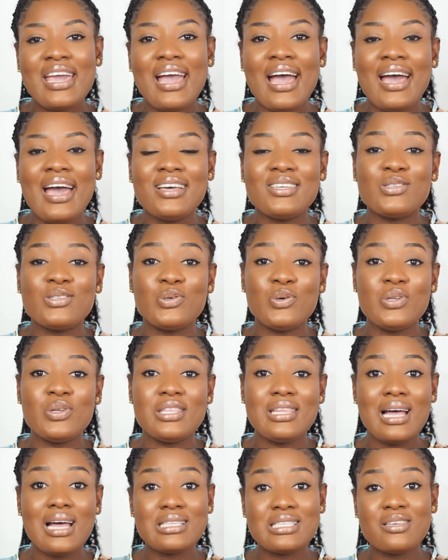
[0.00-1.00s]
guys so
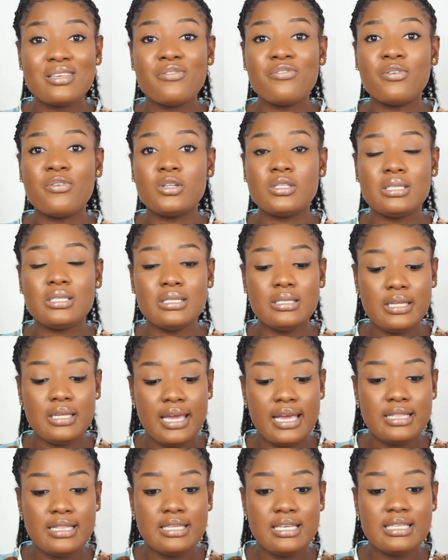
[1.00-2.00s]
that's it for
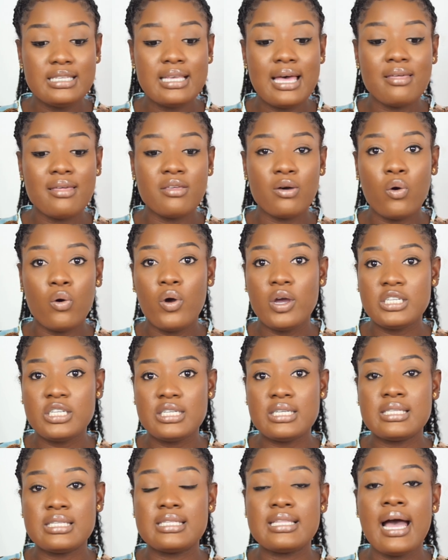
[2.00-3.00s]
today these are the
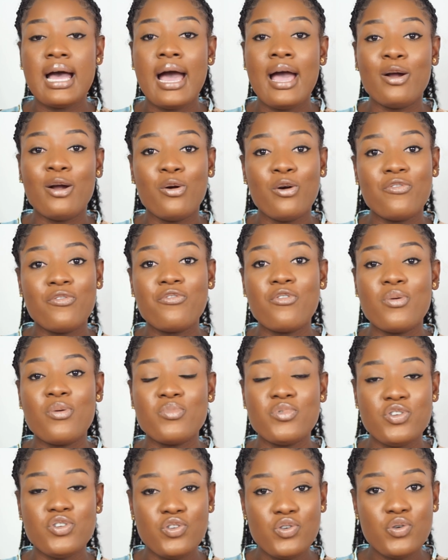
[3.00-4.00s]
questions that i got
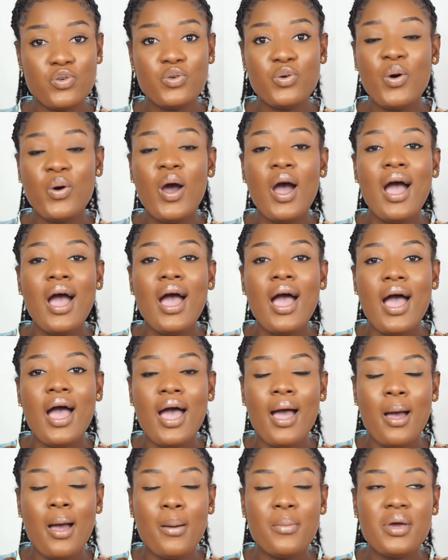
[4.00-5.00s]
from you
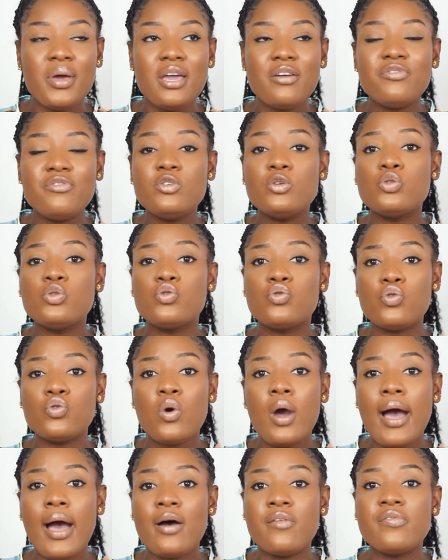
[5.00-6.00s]
um, if you do
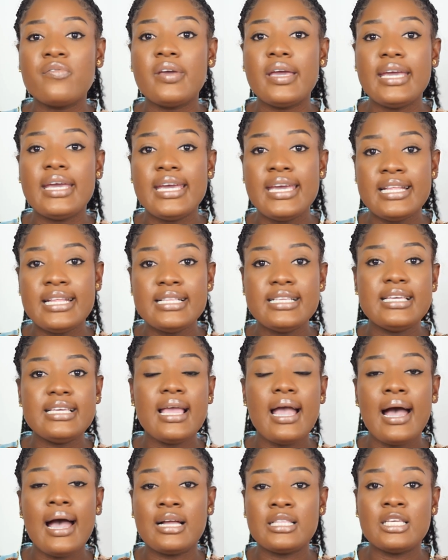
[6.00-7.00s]
have
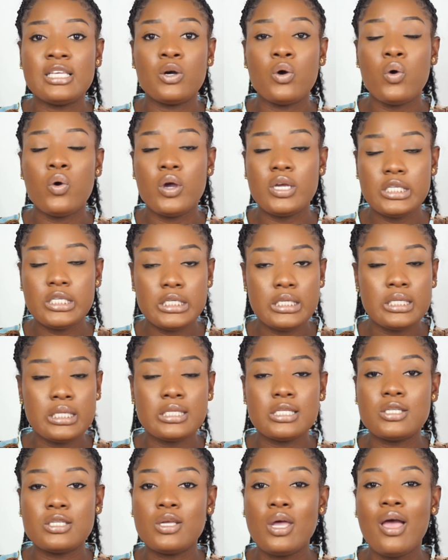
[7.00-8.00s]
any other
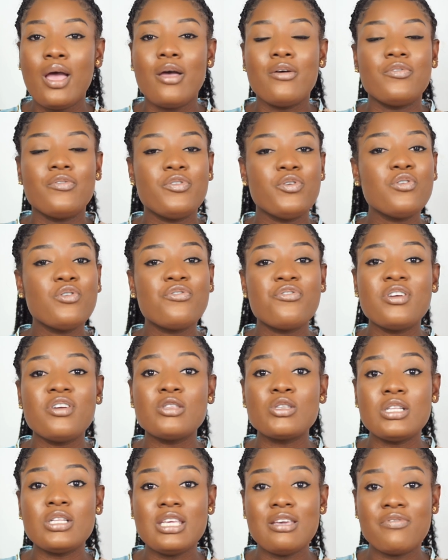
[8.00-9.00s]
questions feel free
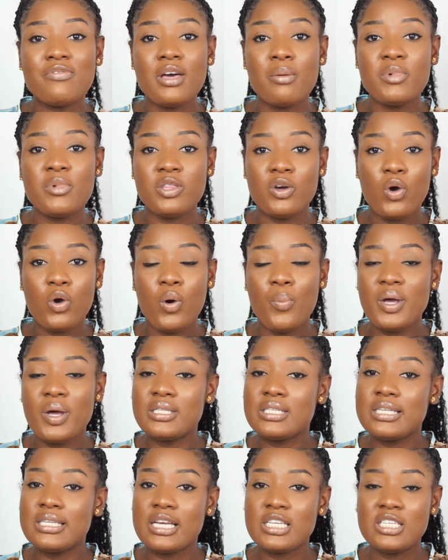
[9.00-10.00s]
to leave them in the
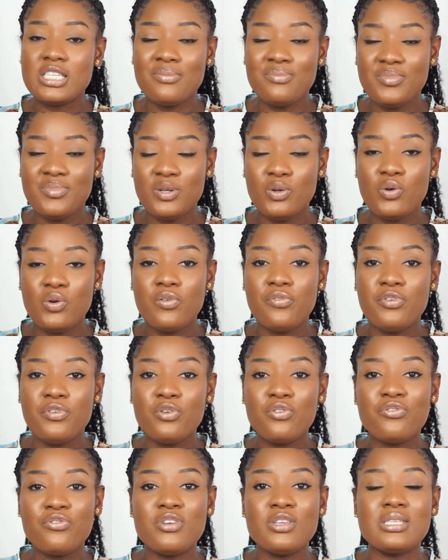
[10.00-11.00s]
comment section below
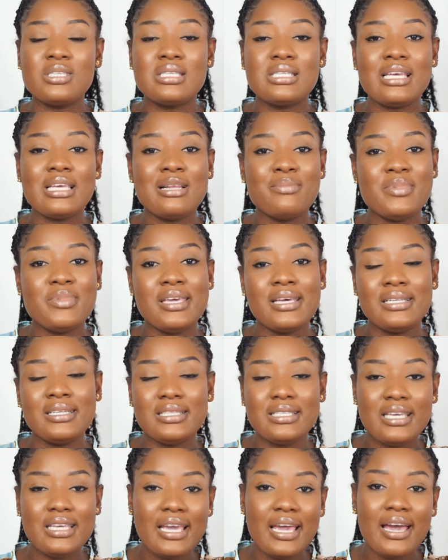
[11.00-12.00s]
feel free to send me a
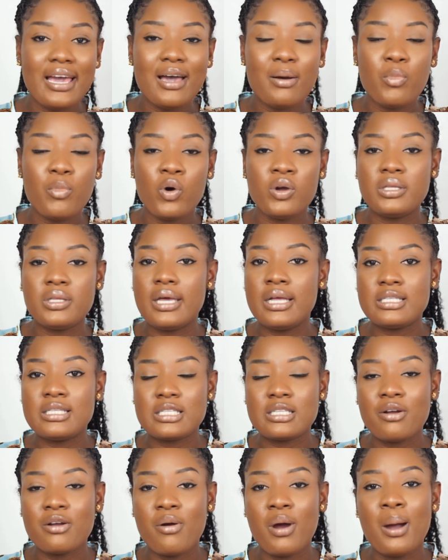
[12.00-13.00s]
dm on
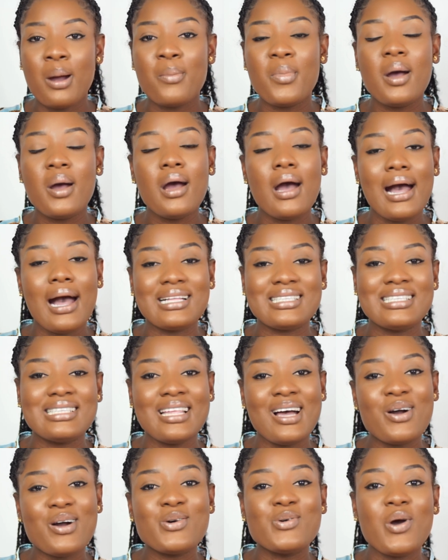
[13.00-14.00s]
instagram at
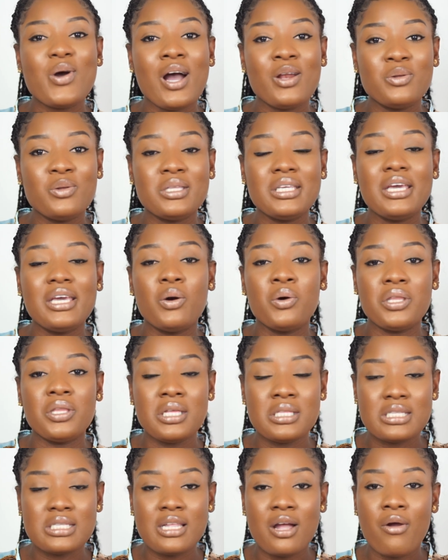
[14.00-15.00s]
naaku allotey on
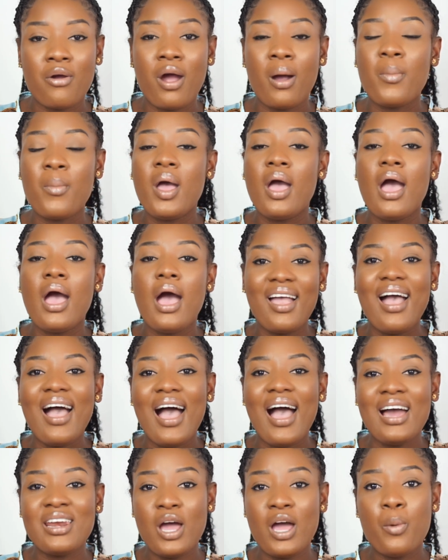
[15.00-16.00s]
instagram
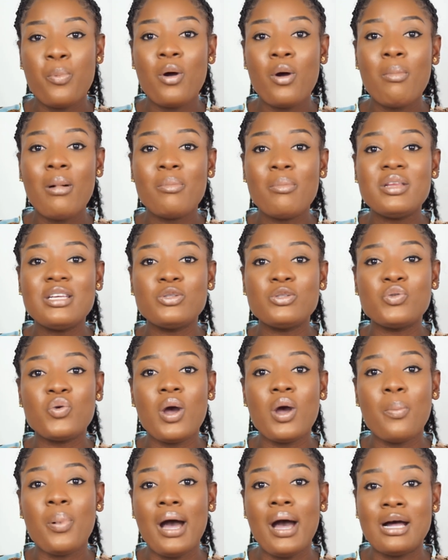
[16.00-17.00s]
and i'll probably do
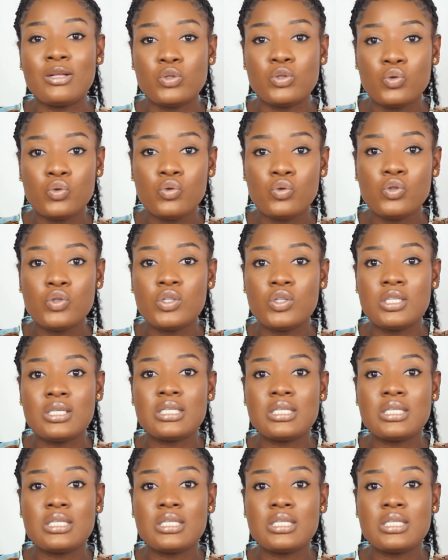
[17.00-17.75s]
a part two to this